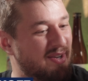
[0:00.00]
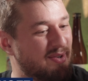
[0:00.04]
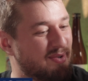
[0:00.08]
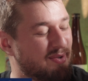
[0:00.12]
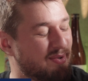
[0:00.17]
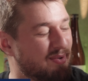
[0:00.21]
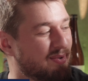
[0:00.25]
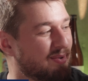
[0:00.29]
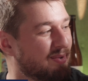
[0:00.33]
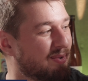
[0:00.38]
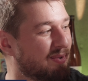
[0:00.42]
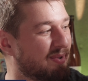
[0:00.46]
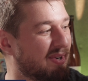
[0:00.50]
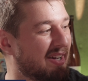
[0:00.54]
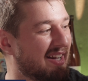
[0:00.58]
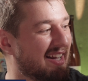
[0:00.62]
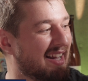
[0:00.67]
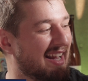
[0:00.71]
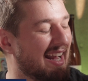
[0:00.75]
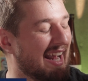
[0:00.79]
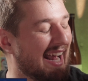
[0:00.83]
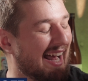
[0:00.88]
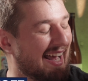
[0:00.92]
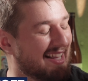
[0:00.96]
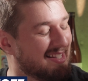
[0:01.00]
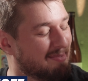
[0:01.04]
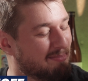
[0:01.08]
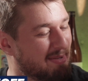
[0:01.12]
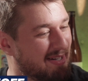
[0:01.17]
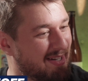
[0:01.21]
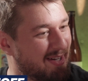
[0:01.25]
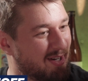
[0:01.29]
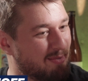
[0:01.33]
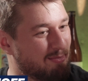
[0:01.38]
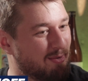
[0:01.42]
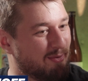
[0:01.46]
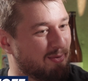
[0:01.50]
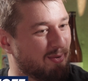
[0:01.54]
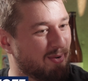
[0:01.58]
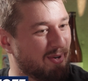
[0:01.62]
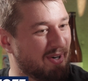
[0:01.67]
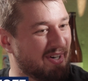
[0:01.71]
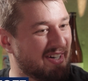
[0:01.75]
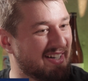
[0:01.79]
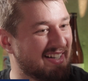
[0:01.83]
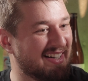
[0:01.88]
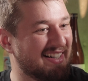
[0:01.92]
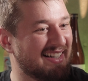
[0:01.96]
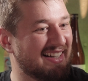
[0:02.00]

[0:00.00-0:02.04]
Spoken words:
who has been here before.